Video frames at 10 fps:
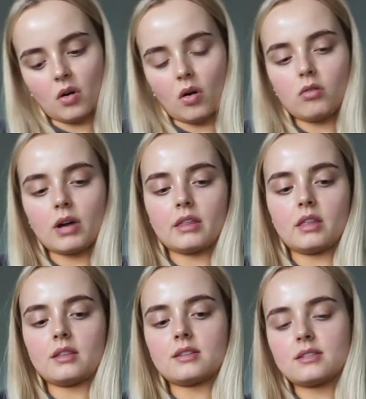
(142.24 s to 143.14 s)
Oh, I
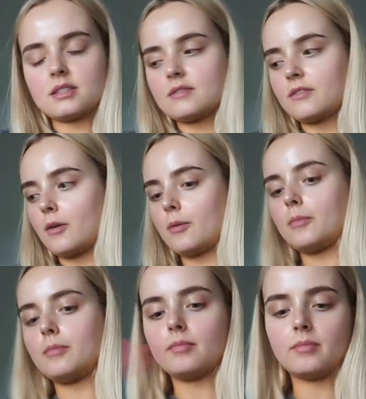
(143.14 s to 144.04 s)
think this is
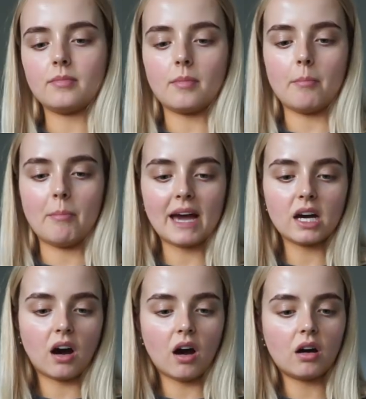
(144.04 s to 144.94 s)
from
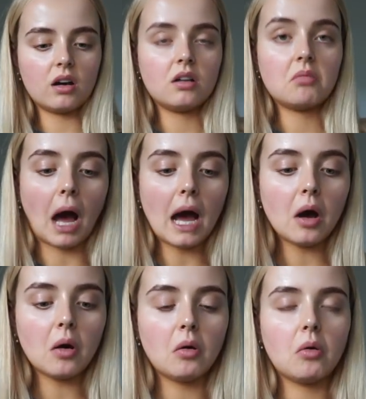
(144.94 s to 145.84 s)
Mecca.
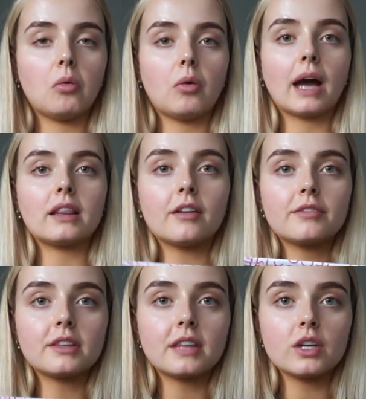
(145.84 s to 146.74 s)
Oh, I love
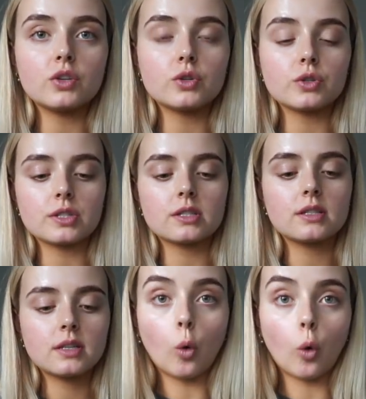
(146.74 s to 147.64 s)
that they use
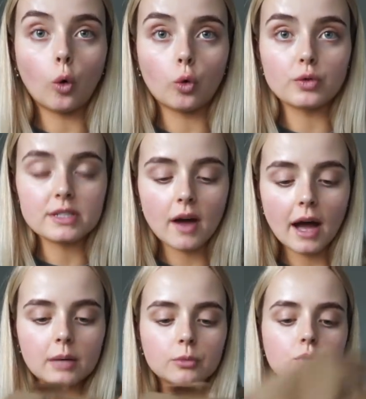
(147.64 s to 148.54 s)
all
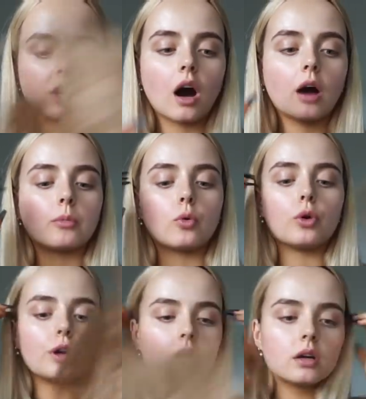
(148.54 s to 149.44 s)
recyclable
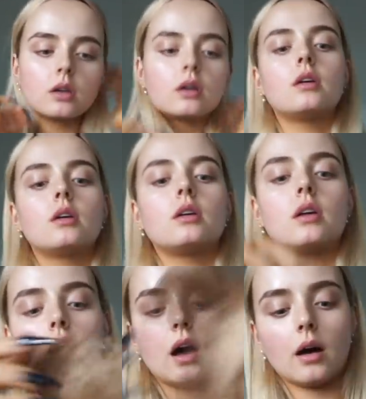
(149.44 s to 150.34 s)
cardboard
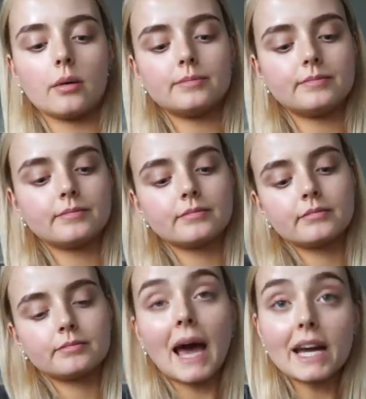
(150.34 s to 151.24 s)
um,
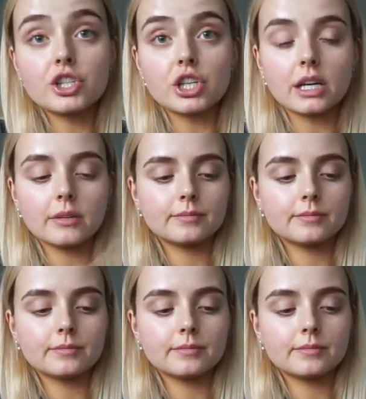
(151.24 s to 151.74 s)
packaging.